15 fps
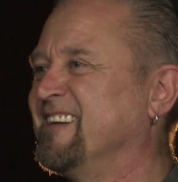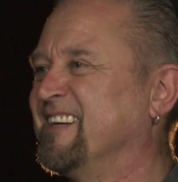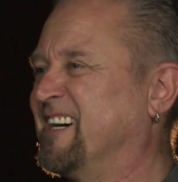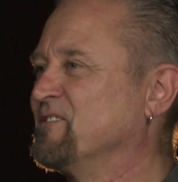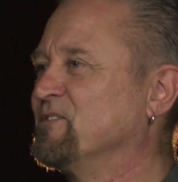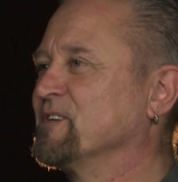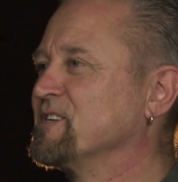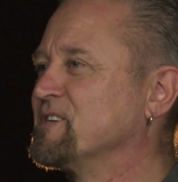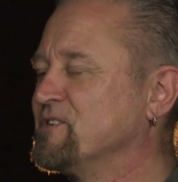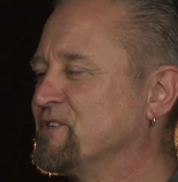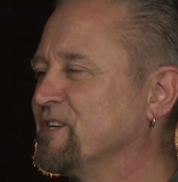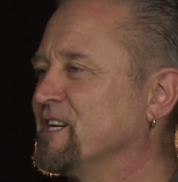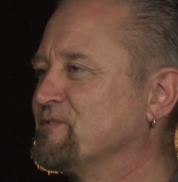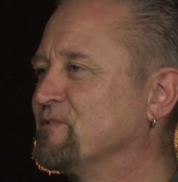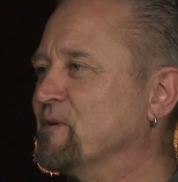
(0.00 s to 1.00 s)
I don't think it's a
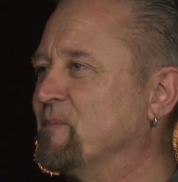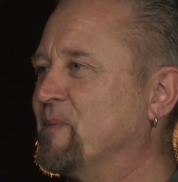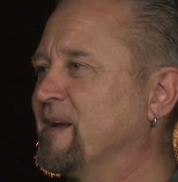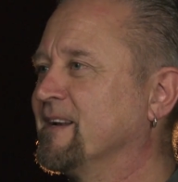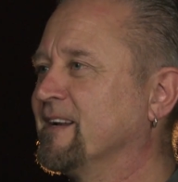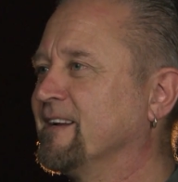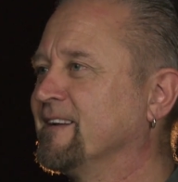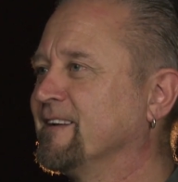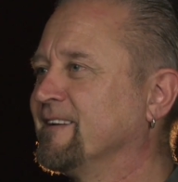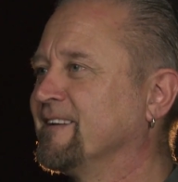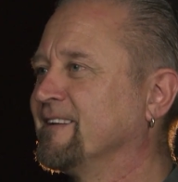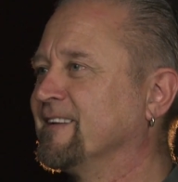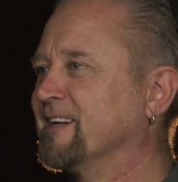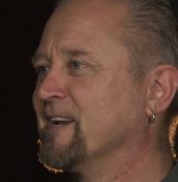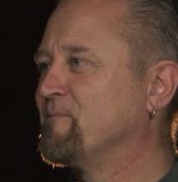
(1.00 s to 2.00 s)
change for the better.
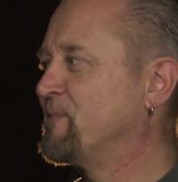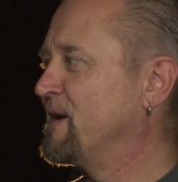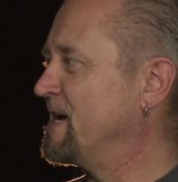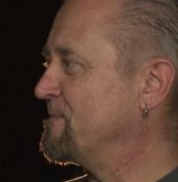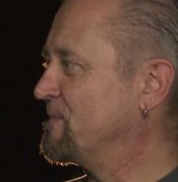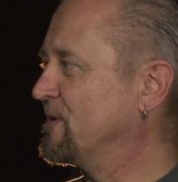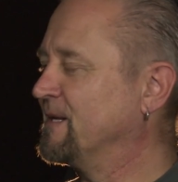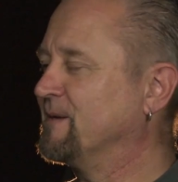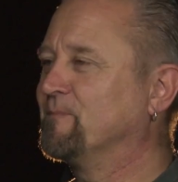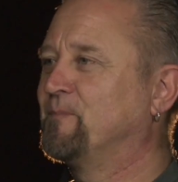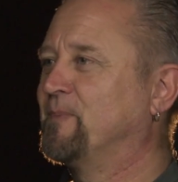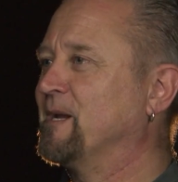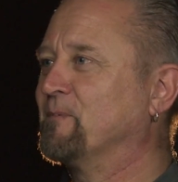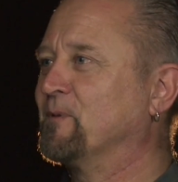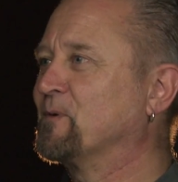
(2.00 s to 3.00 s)
You get people in,
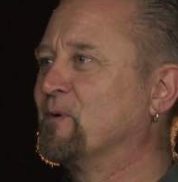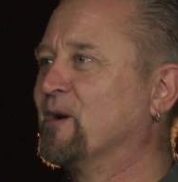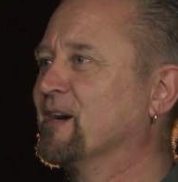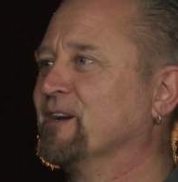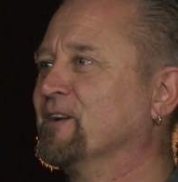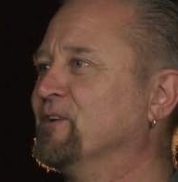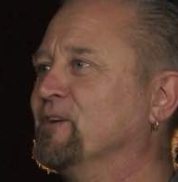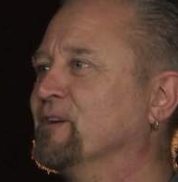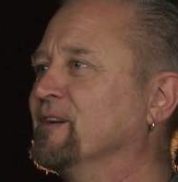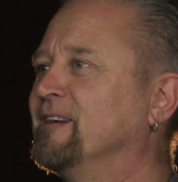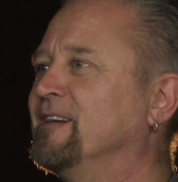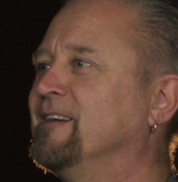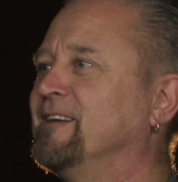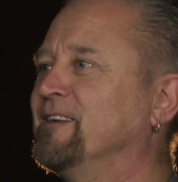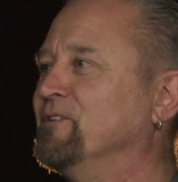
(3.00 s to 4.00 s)
people cracking on,
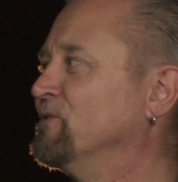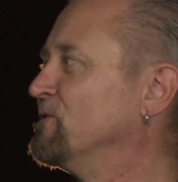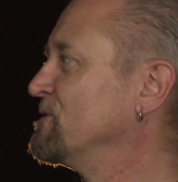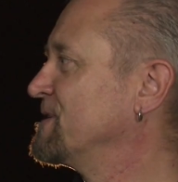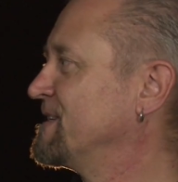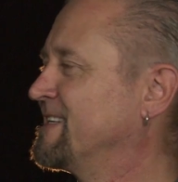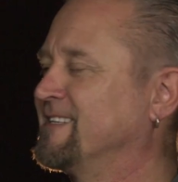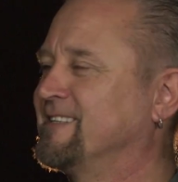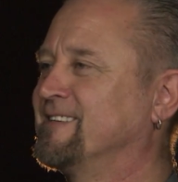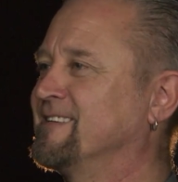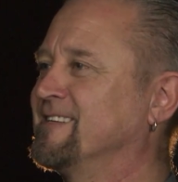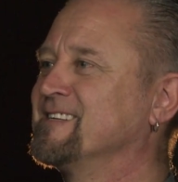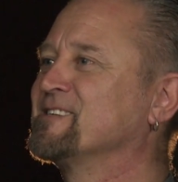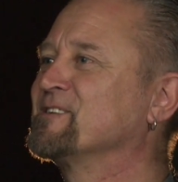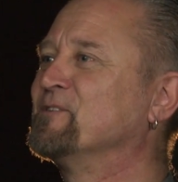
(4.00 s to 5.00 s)
no
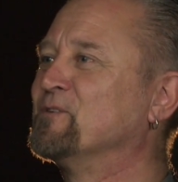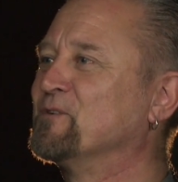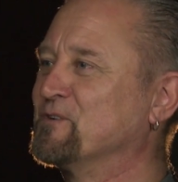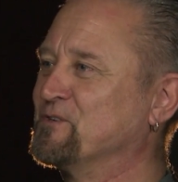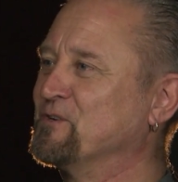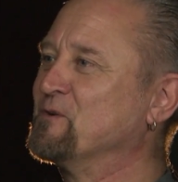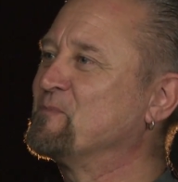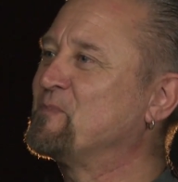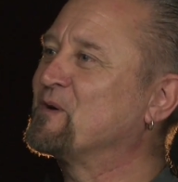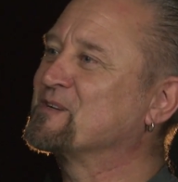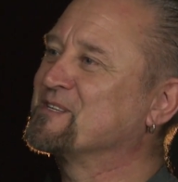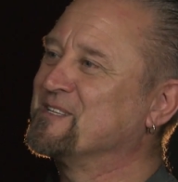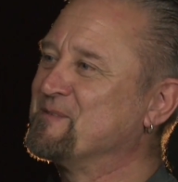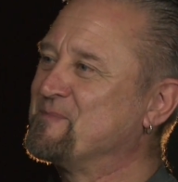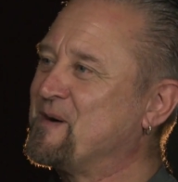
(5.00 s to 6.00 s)
disco
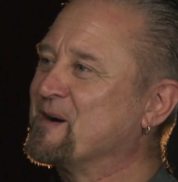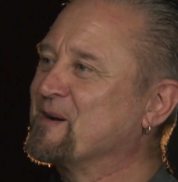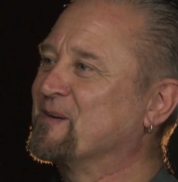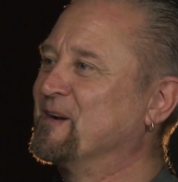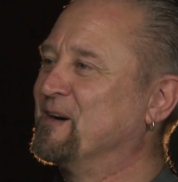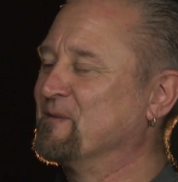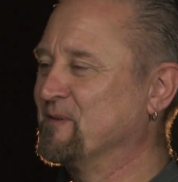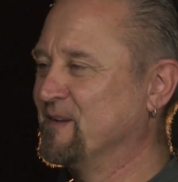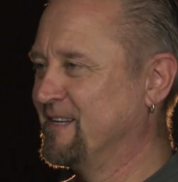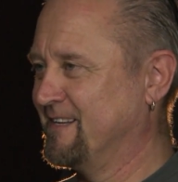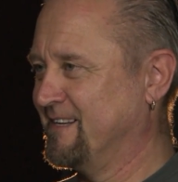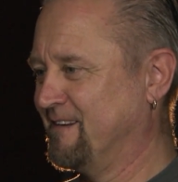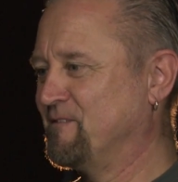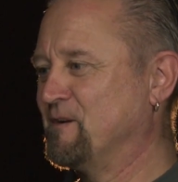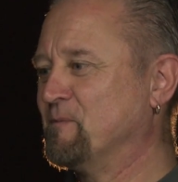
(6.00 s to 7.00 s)
jukebox in the background.
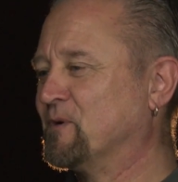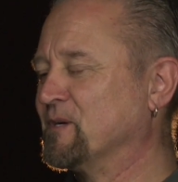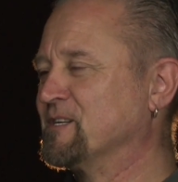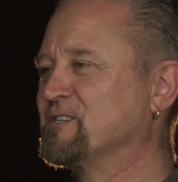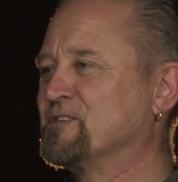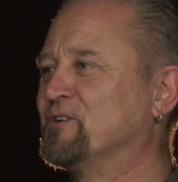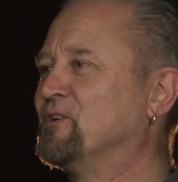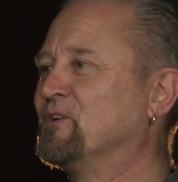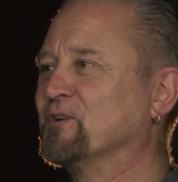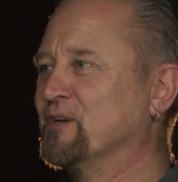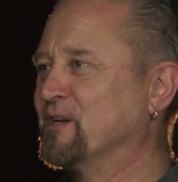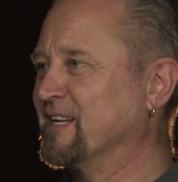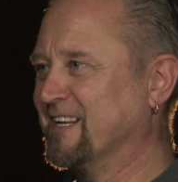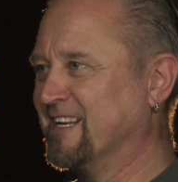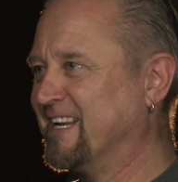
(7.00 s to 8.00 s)
Everybody's talking
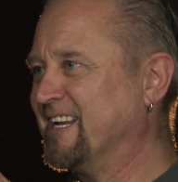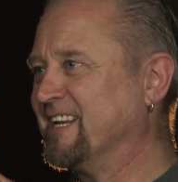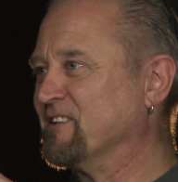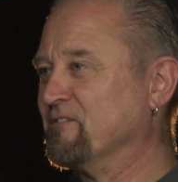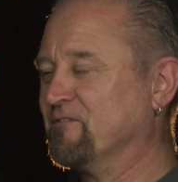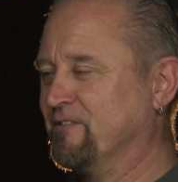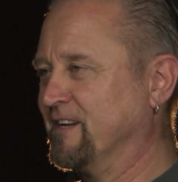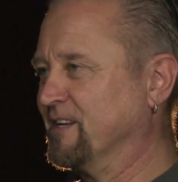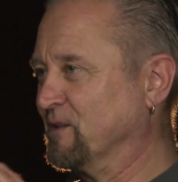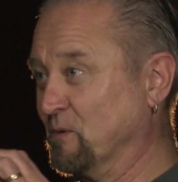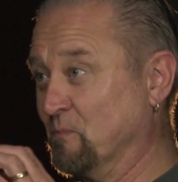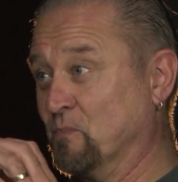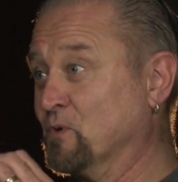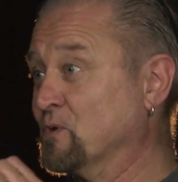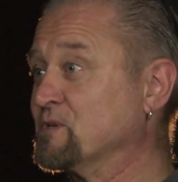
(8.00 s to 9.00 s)
and you can hear the feel, the
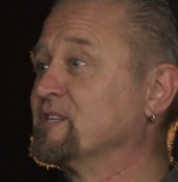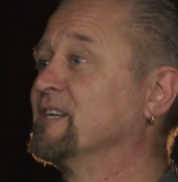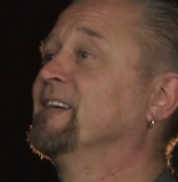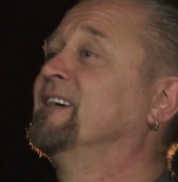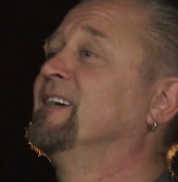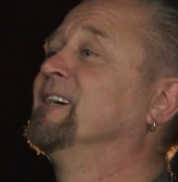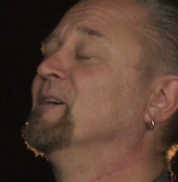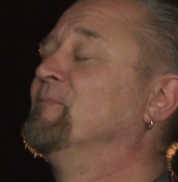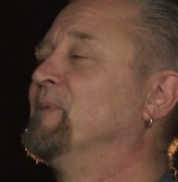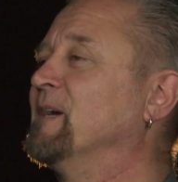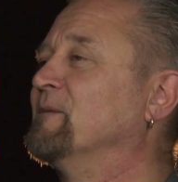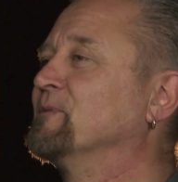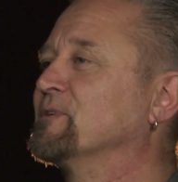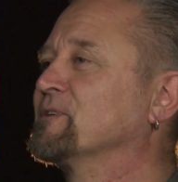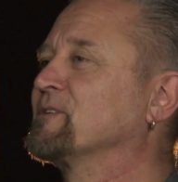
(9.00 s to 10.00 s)
buzz of
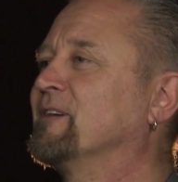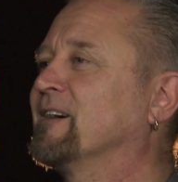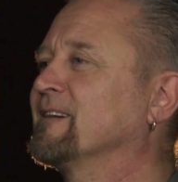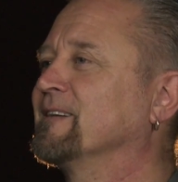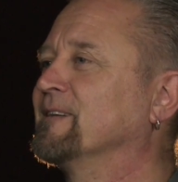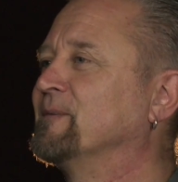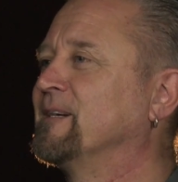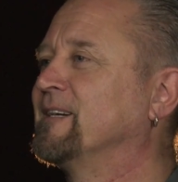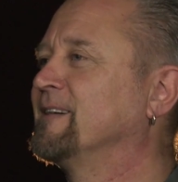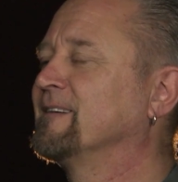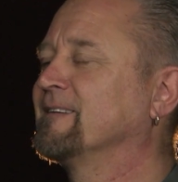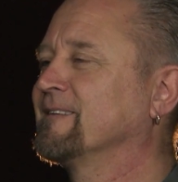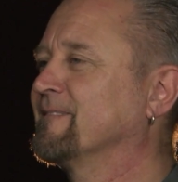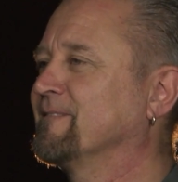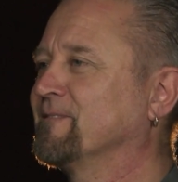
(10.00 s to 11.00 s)
people just cracking away.
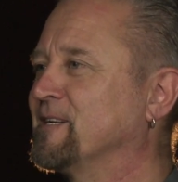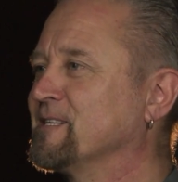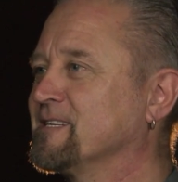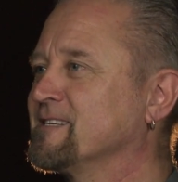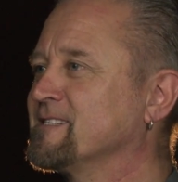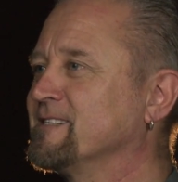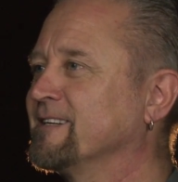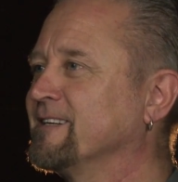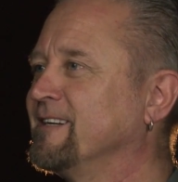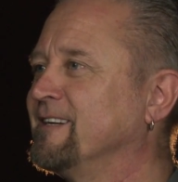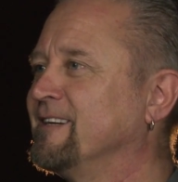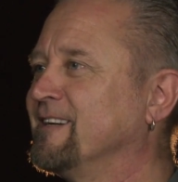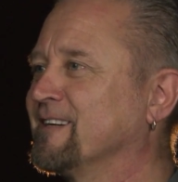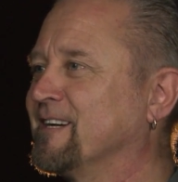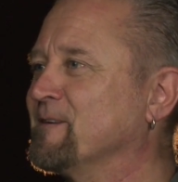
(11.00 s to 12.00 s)
Fantastic.
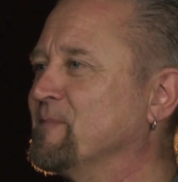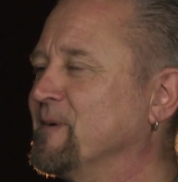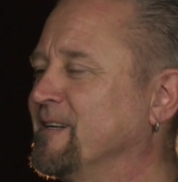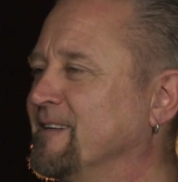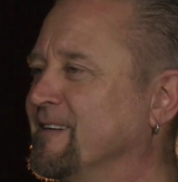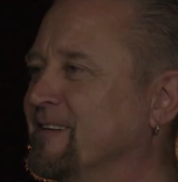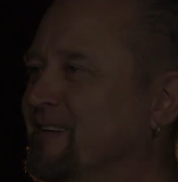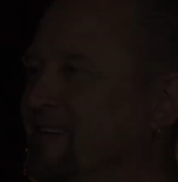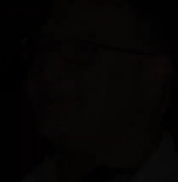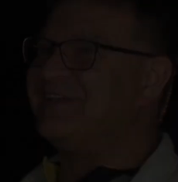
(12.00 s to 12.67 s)
Kind of beat it.